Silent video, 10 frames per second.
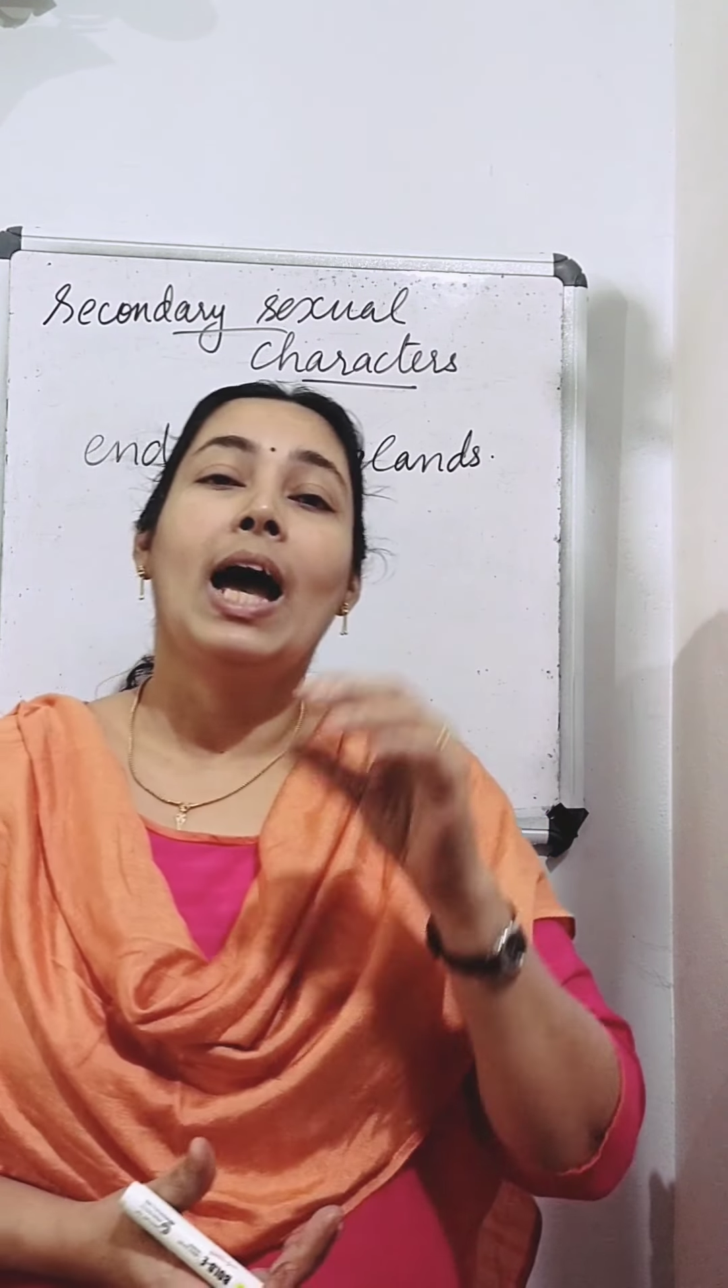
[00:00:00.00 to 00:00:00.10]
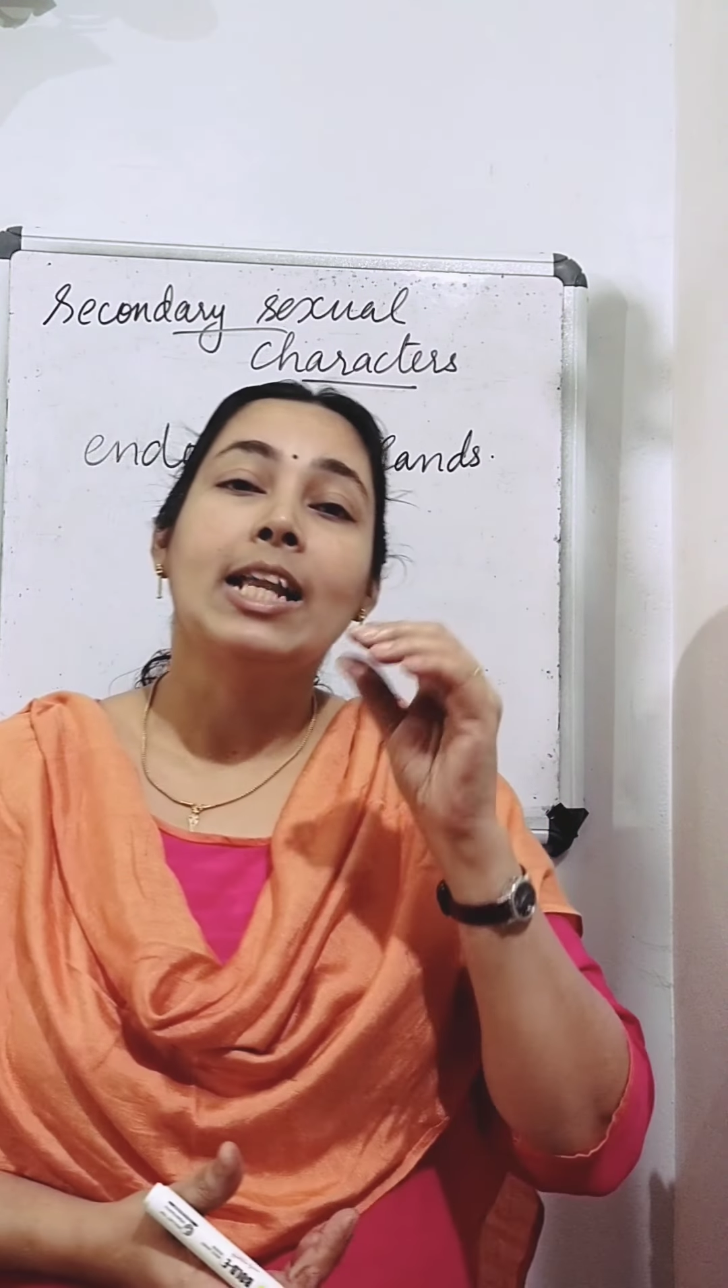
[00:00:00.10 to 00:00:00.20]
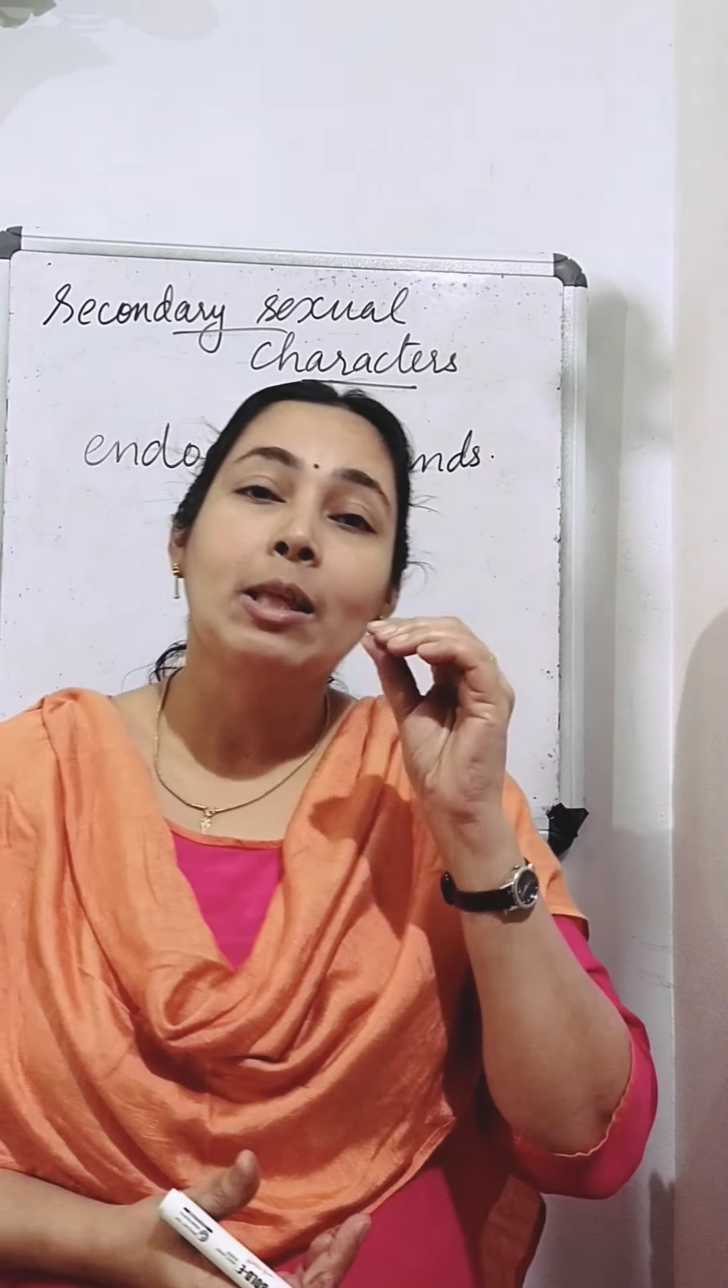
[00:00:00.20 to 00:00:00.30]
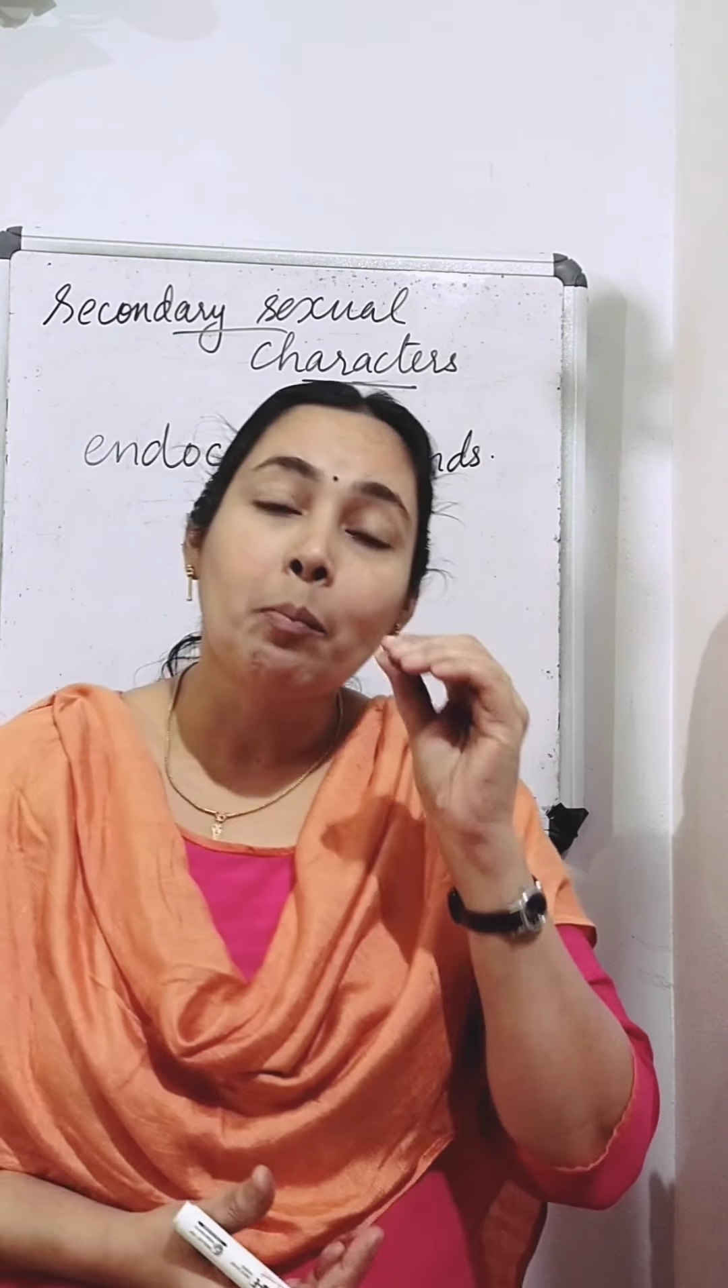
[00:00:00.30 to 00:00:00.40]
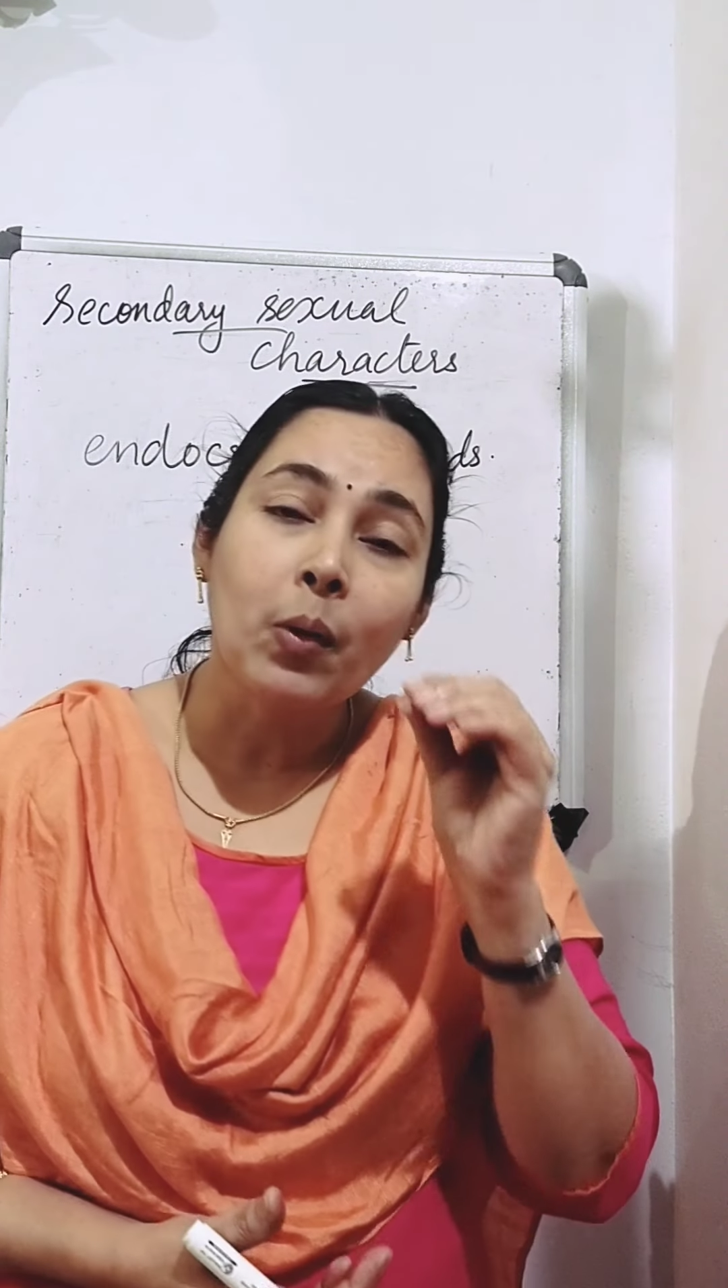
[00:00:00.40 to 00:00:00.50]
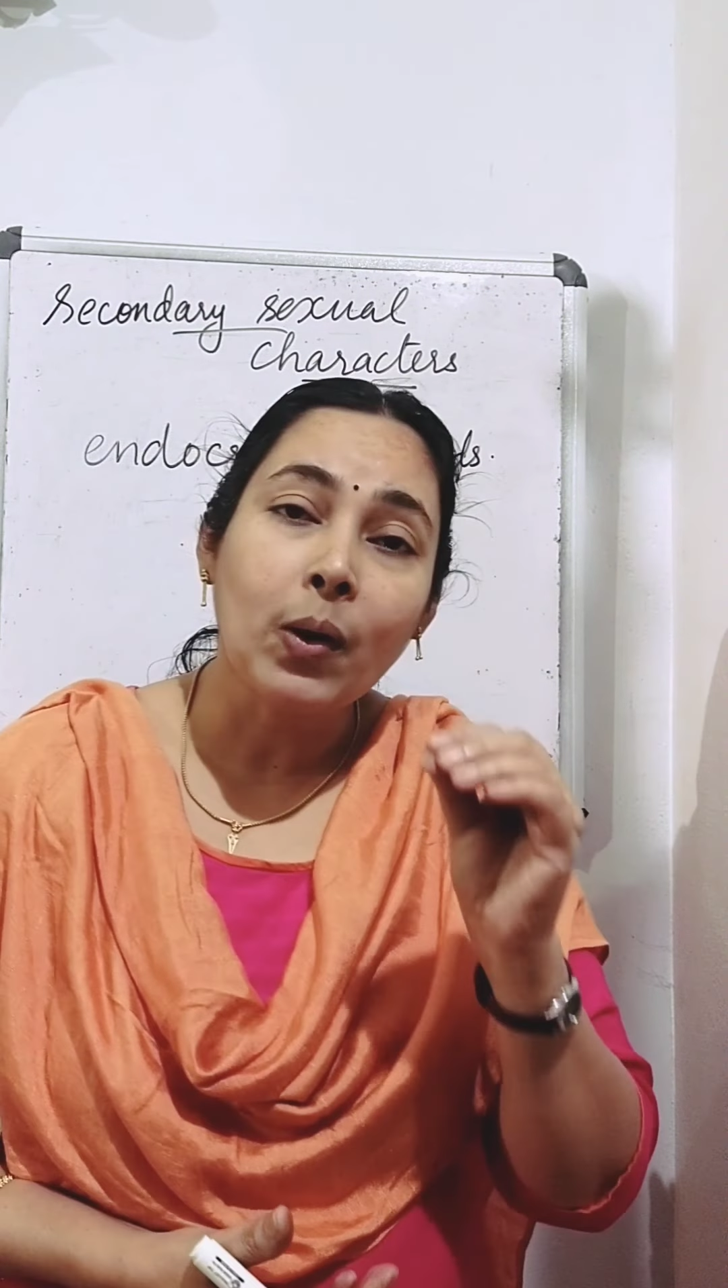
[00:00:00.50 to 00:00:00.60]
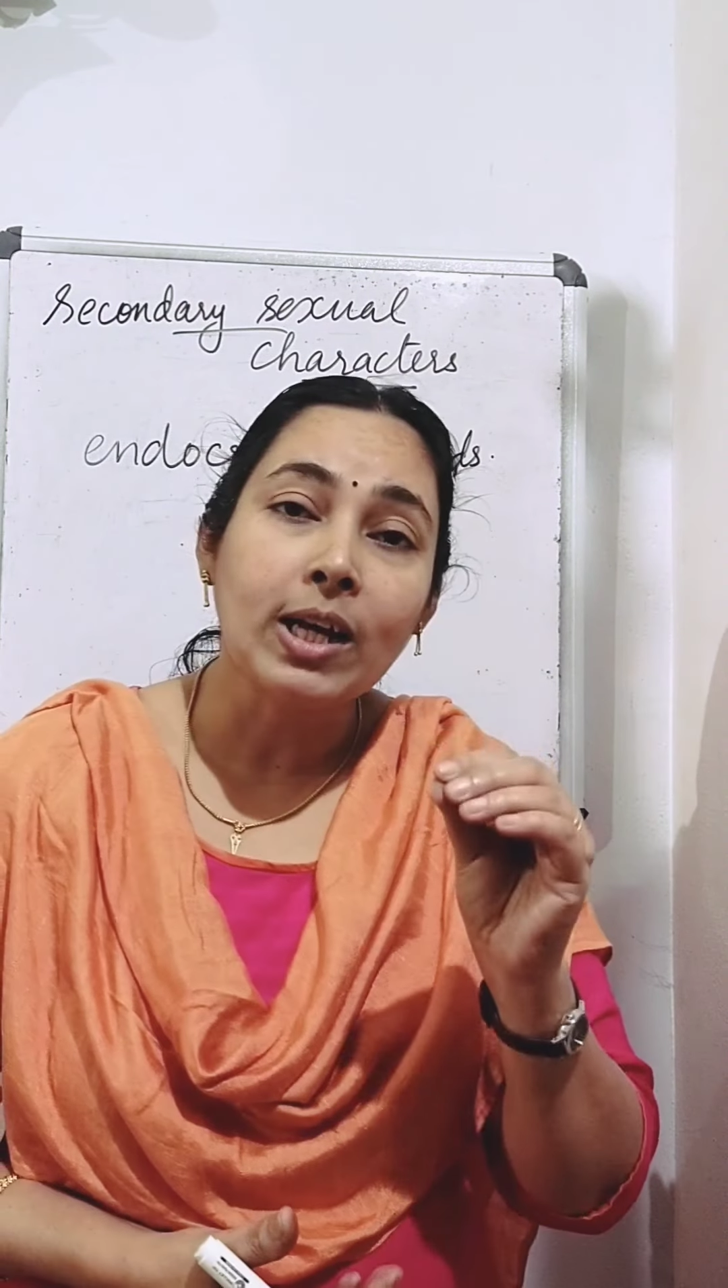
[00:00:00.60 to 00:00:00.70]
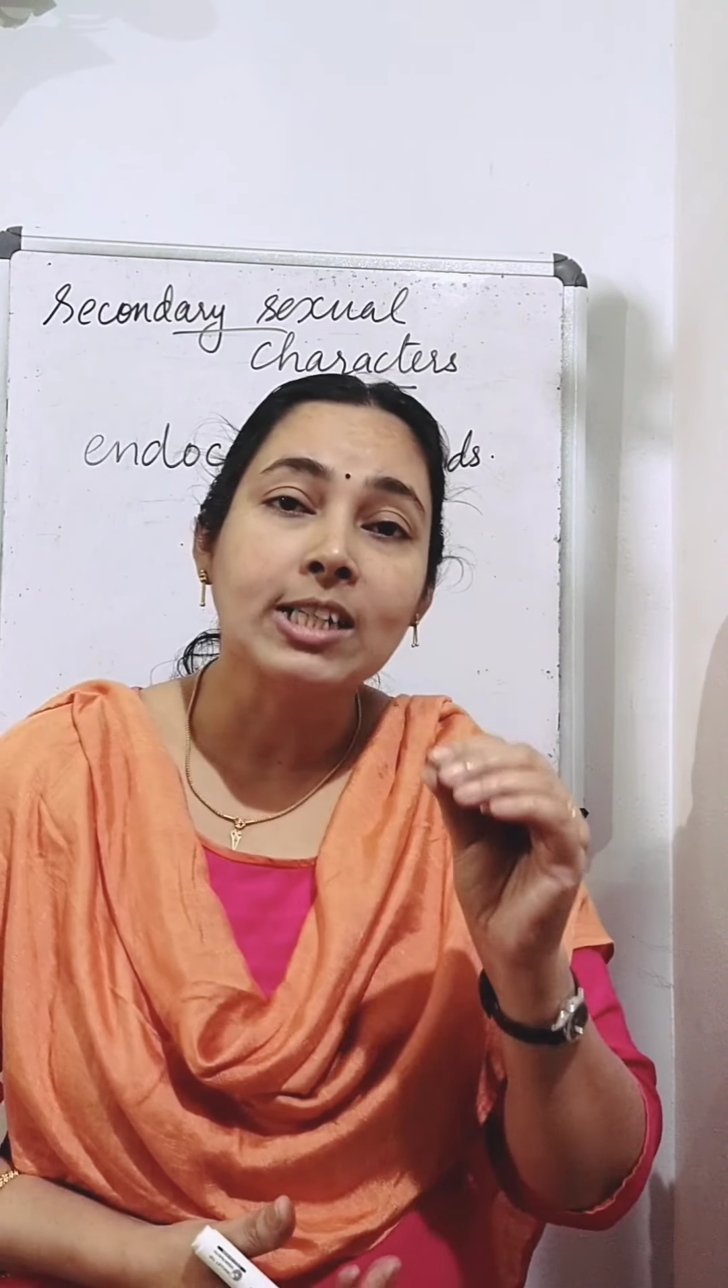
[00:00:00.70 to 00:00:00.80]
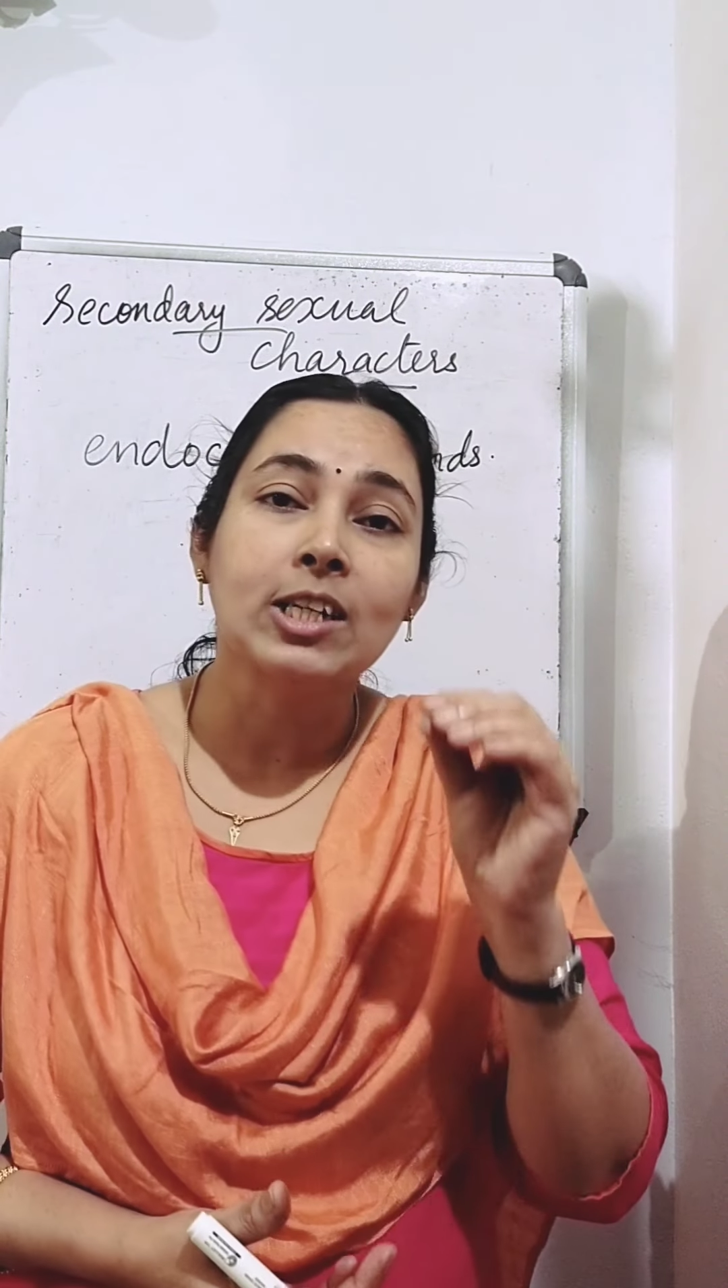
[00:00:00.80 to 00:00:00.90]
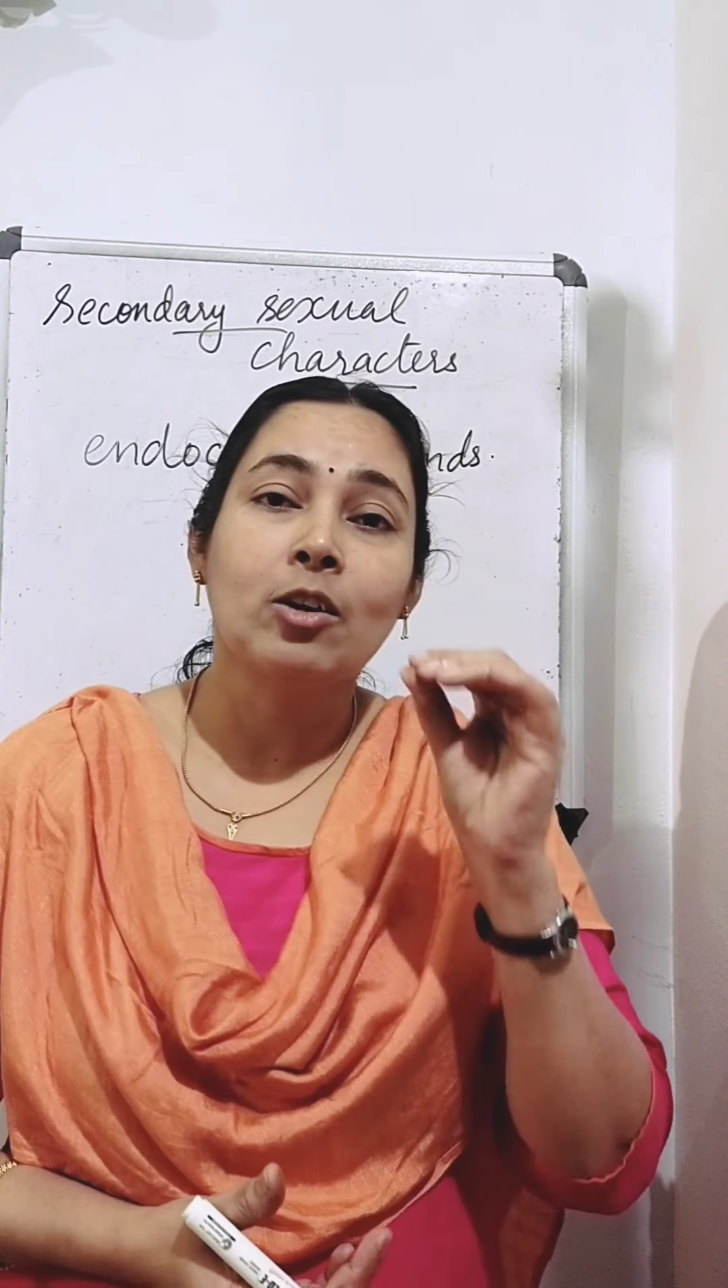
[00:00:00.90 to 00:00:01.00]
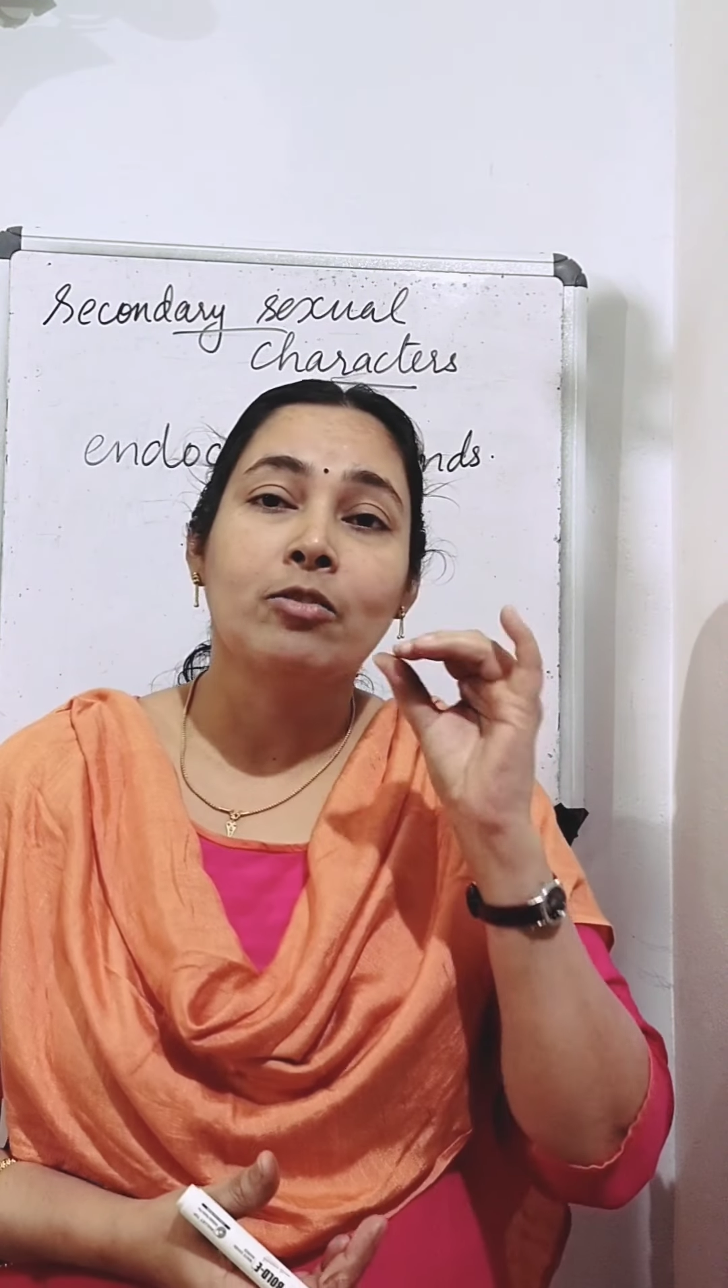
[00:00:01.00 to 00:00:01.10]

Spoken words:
and the production